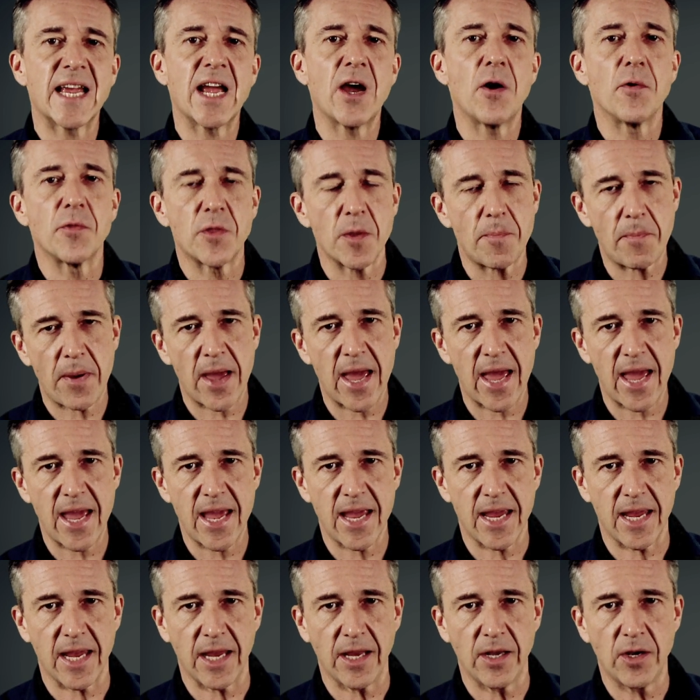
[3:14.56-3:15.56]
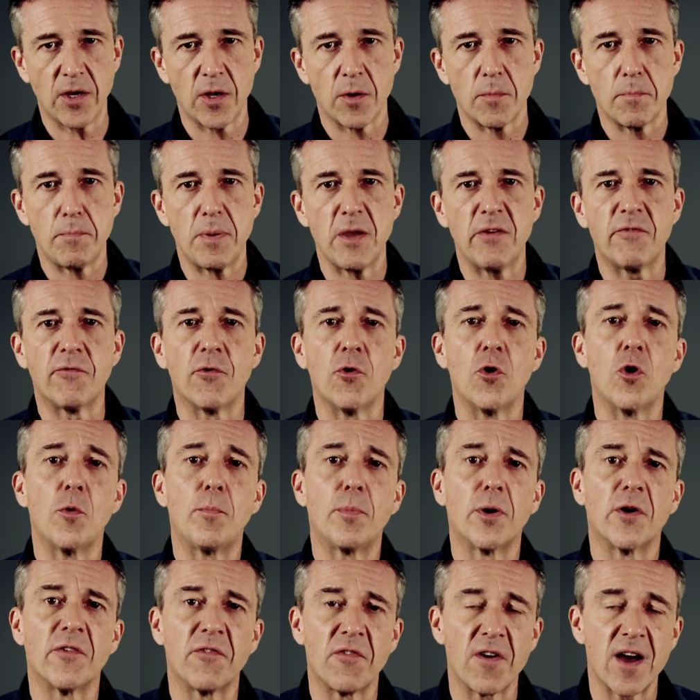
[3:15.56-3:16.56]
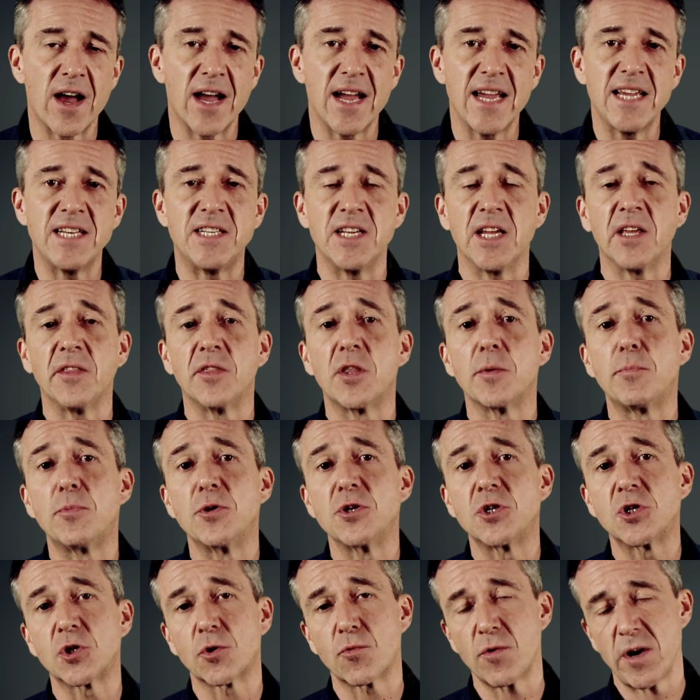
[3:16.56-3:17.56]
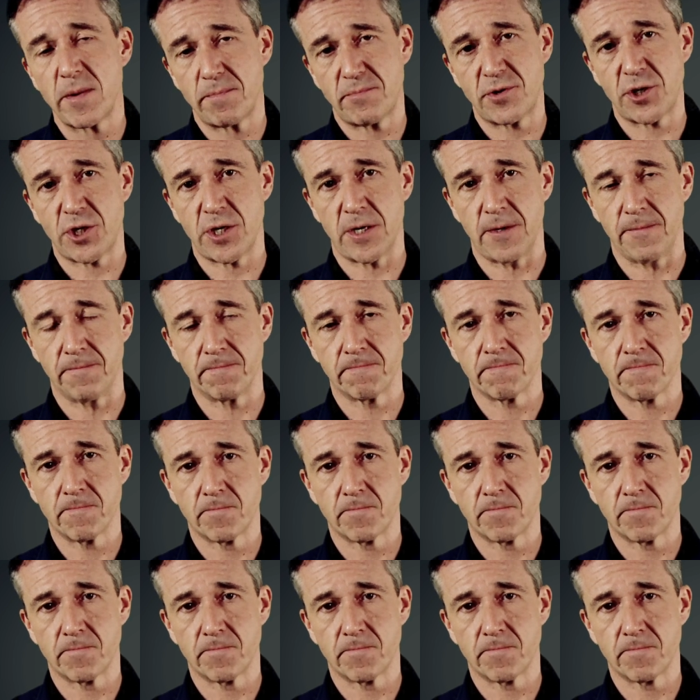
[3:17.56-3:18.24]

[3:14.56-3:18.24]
out the pain before providing the prescription.